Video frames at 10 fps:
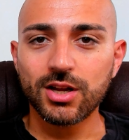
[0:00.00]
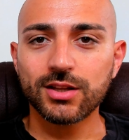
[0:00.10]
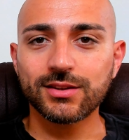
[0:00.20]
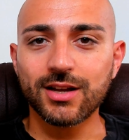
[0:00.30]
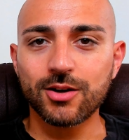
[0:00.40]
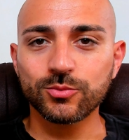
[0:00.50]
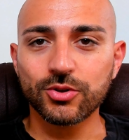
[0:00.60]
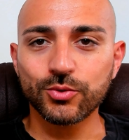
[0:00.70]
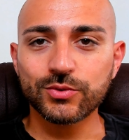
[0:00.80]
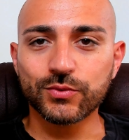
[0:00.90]

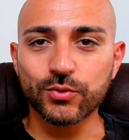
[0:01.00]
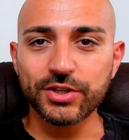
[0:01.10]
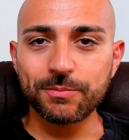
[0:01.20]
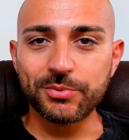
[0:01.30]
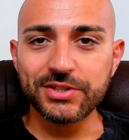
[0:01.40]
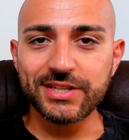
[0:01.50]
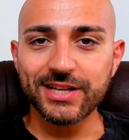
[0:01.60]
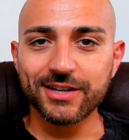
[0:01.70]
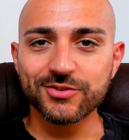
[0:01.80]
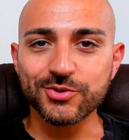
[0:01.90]
Download free
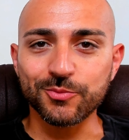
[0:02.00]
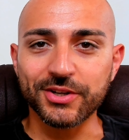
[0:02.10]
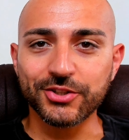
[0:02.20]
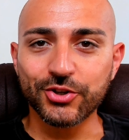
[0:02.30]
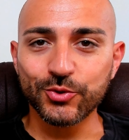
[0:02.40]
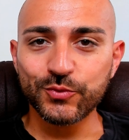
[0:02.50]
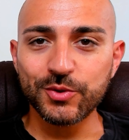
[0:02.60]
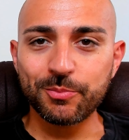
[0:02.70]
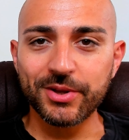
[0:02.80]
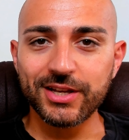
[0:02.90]
PDFs on my Ko-fi
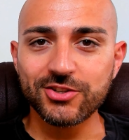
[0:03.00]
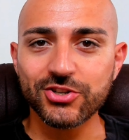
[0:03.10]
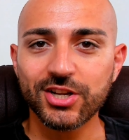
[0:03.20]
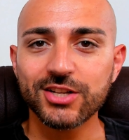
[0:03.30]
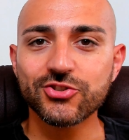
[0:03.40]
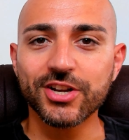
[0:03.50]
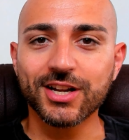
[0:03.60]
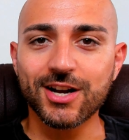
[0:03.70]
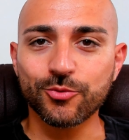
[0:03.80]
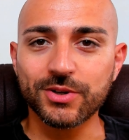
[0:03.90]
page, check
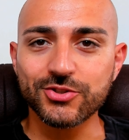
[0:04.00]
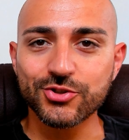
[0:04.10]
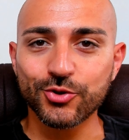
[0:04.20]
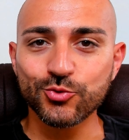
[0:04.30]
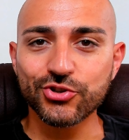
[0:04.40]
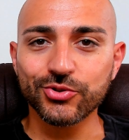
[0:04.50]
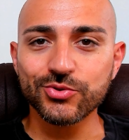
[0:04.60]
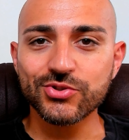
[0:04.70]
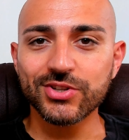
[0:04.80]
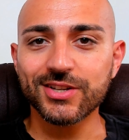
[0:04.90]
out my
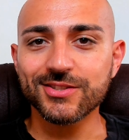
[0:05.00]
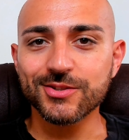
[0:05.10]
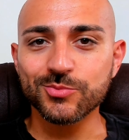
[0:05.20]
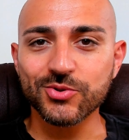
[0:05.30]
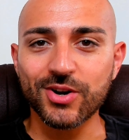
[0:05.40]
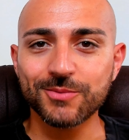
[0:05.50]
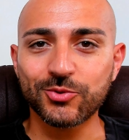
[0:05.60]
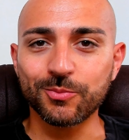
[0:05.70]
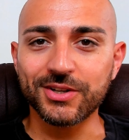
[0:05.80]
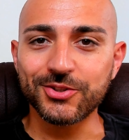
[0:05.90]
socials, and subscribe to
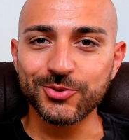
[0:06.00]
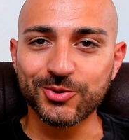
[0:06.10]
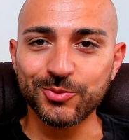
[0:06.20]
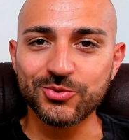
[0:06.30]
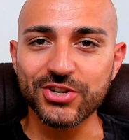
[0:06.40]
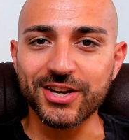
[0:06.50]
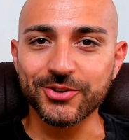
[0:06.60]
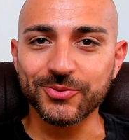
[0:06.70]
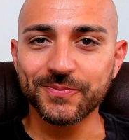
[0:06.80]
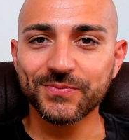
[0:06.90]
my YouTube
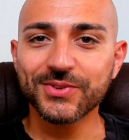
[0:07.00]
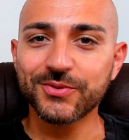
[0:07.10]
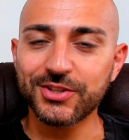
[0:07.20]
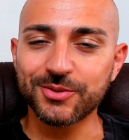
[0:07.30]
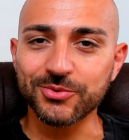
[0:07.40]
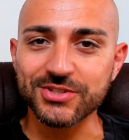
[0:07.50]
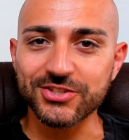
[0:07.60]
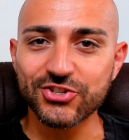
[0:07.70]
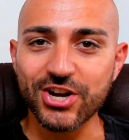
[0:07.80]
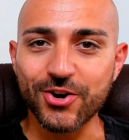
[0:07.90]
channel. Vidimo se,
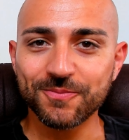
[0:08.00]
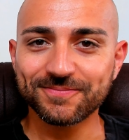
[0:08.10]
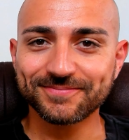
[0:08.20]
ciao!